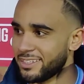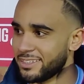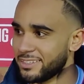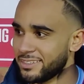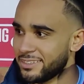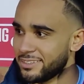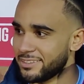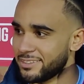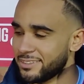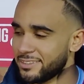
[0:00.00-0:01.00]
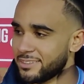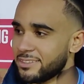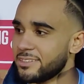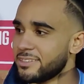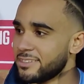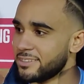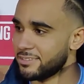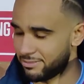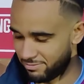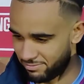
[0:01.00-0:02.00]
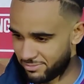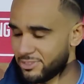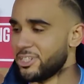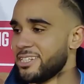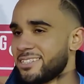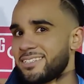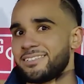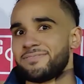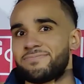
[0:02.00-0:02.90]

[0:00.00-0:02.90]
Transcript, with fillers: Great performance, Dave. Thank you very much. All the best. Cheers.